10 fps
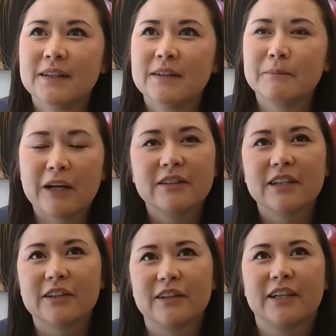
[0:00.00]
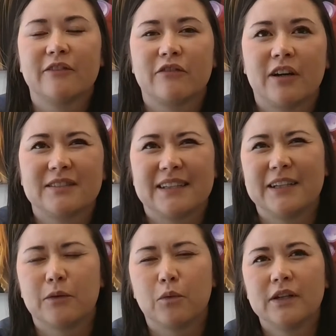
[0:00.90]
mountain yellow-legged frogs, I
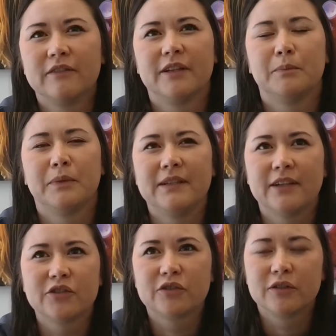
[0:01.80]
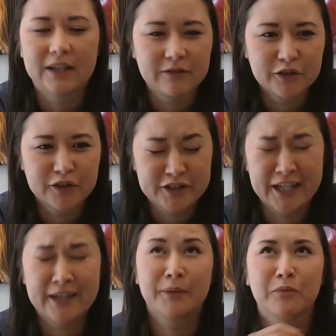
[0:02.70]
think one of the potential
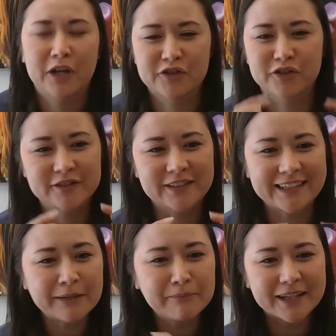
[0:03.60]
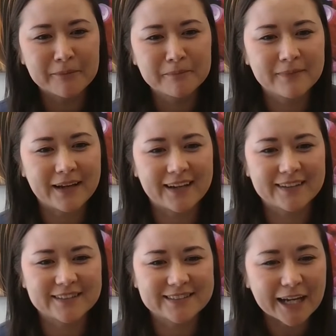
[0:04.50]
evolutionary pressures to keep them
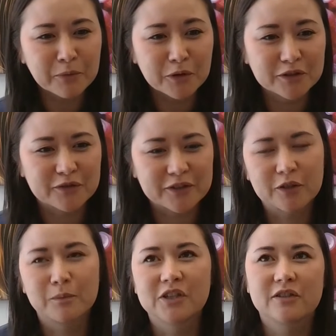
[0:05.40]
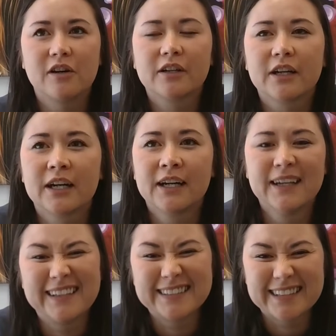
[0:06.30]
as tadpoles for so much longer
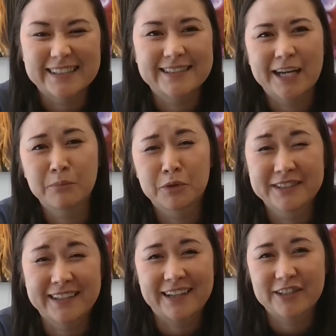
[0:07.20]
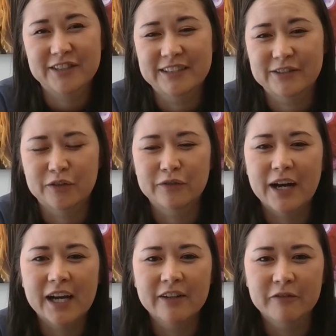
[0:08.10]
is that the tadpoles can actually
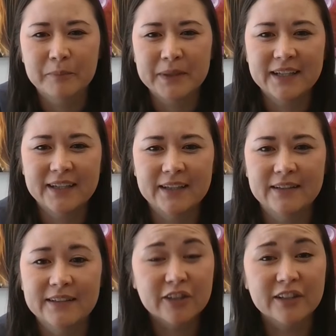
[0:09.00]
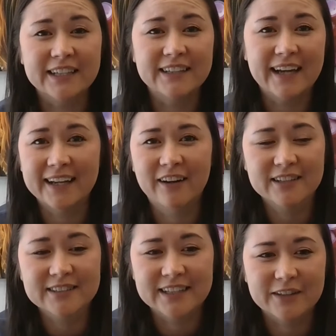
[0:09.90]
survive being in nearly
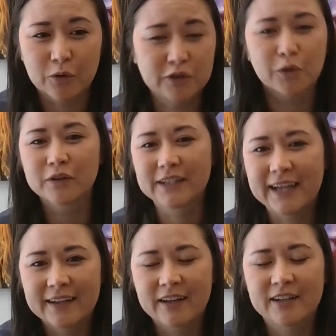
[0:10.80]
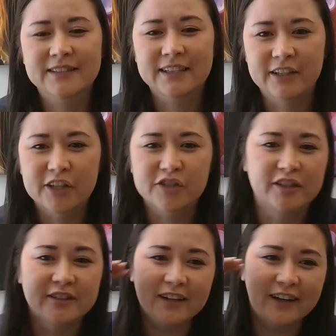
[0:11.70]
anoxic or totally anoxic
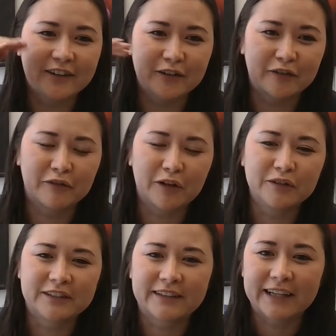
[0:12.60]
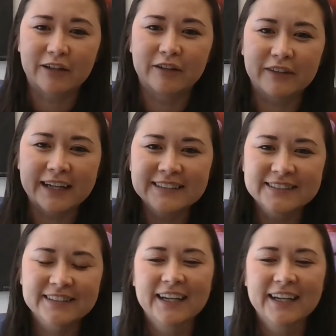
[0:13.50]
conditions under a frozen layer of ice.